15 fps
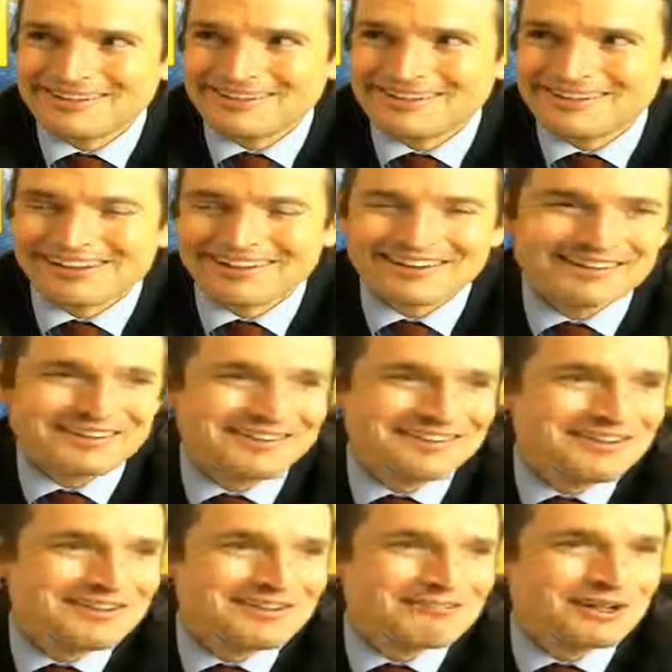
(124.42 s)
I'm going
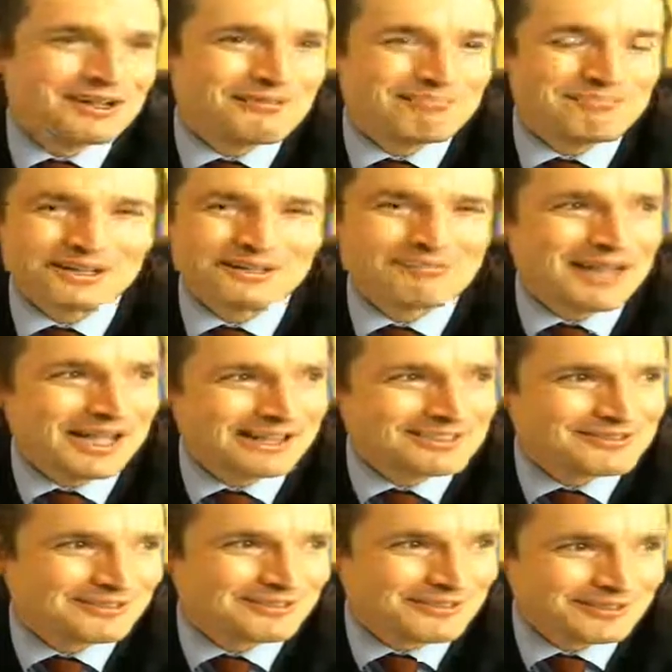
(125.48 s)
to blame Big
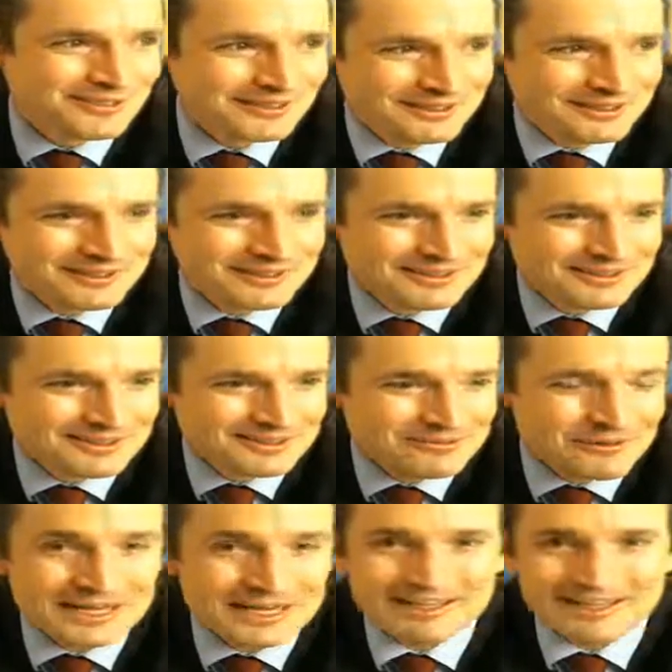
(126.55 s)
Macs for
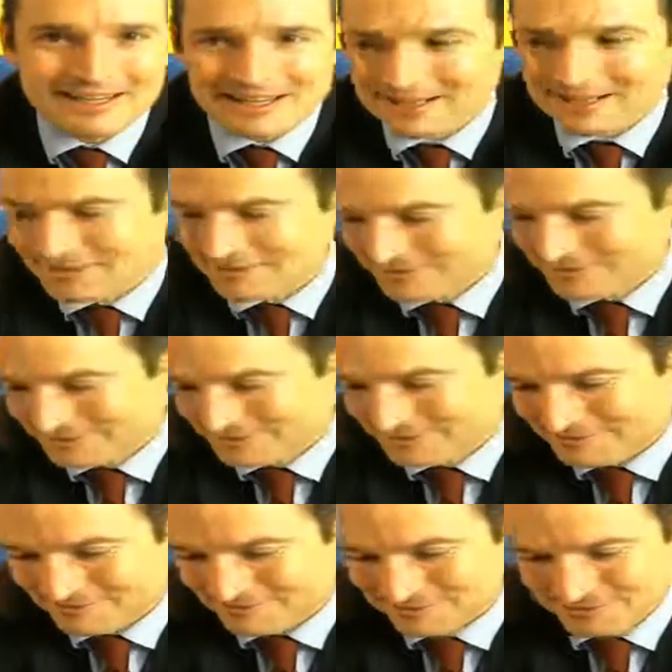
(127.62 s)
weight gain.
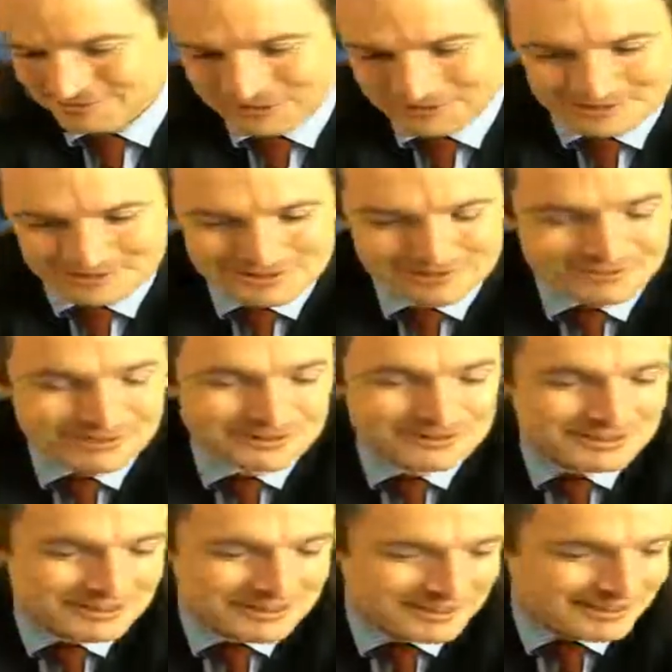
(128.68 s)
No, it's the
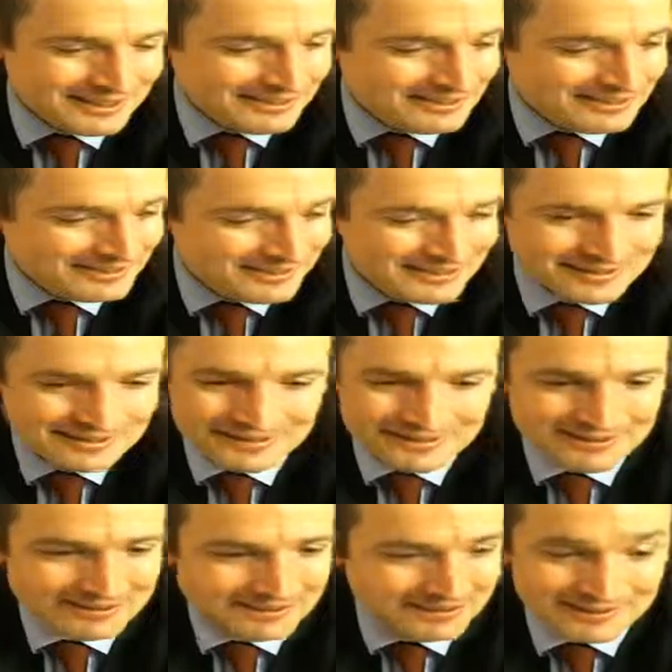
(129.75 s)
person eating.
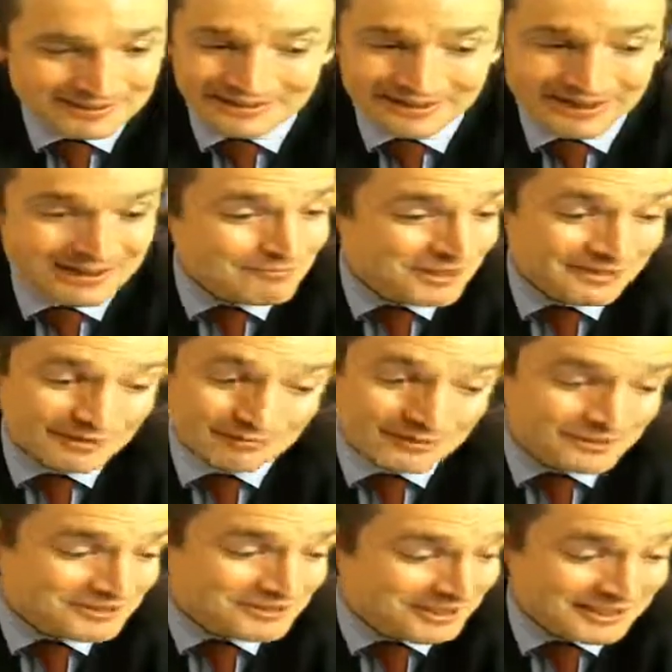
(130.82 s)
And I've been the
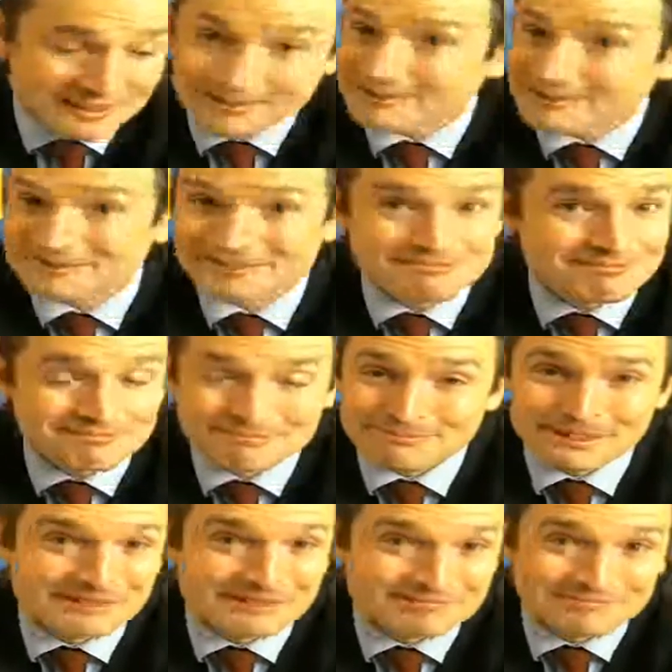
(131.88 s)
person eating
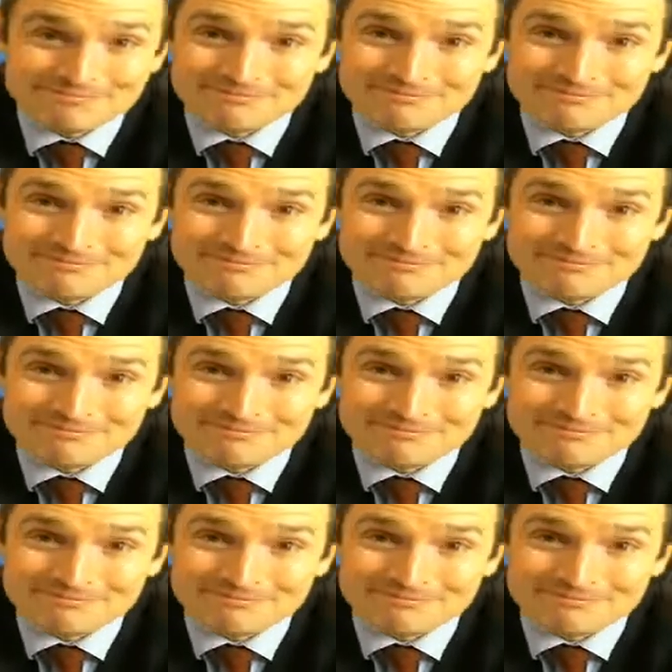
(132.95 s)
and